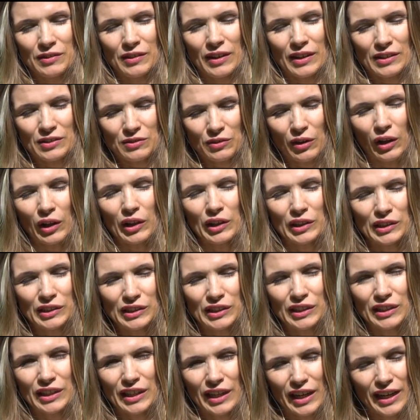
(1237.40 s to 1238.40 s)

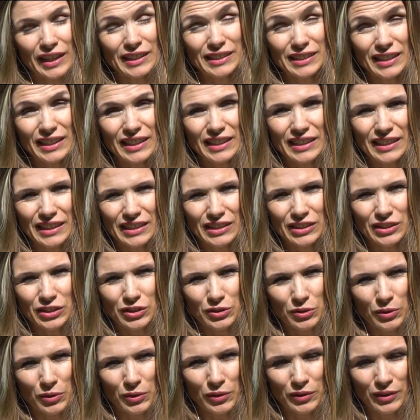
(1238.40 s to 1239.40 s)
astrology, they actually get
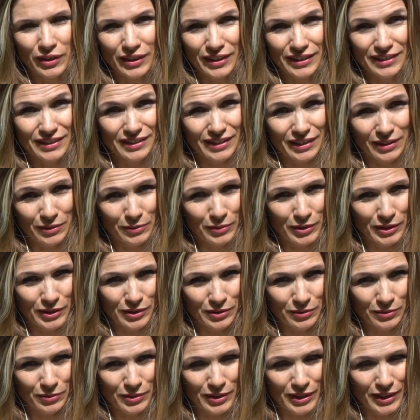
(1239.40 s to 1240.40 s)
stronger as they're
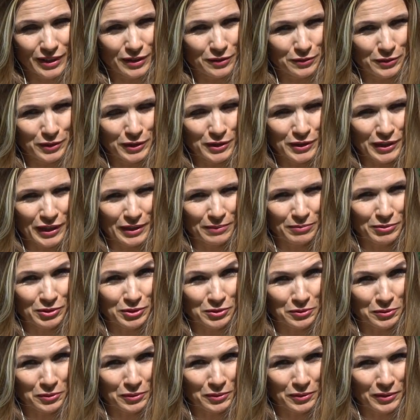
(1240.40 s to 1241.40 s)
retrograding, 3 times
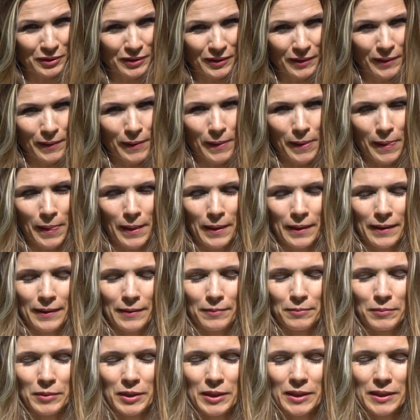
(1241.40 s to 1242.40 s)
stronger.
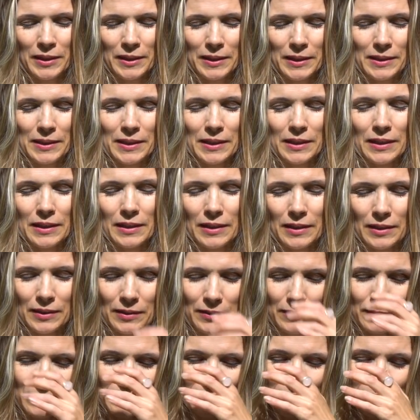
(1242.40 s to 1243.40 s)
Meaning that
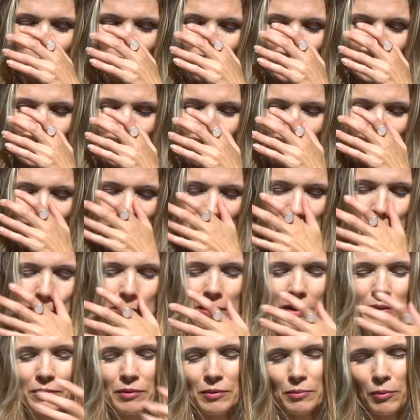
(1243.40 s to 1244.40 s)
you can be
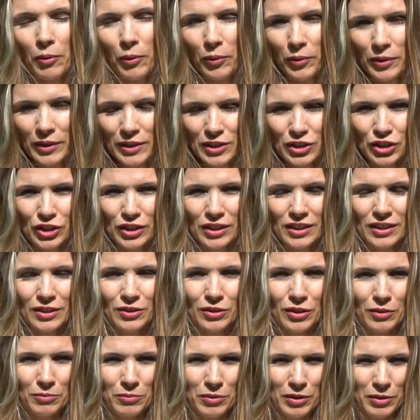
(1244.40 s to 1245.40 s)
even more itchy, you
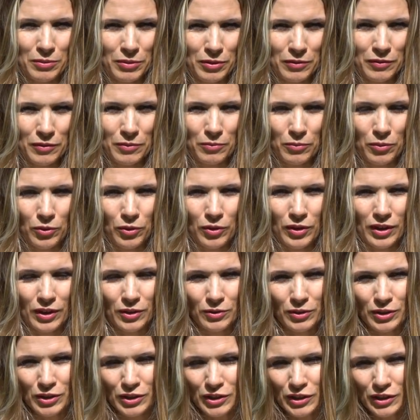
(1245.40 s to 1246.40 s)
can be even more
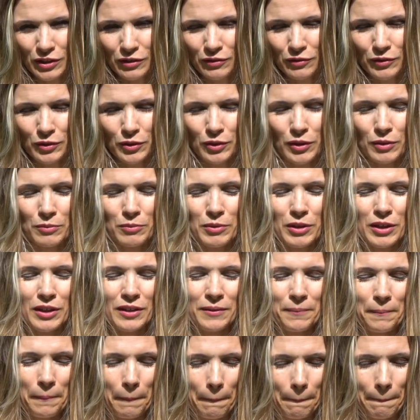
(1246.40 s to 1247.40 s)
aggressive, you can
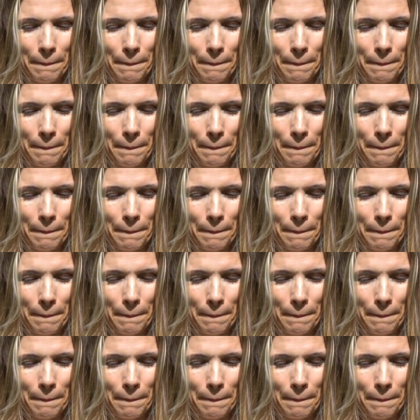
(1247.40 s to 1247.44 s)
be...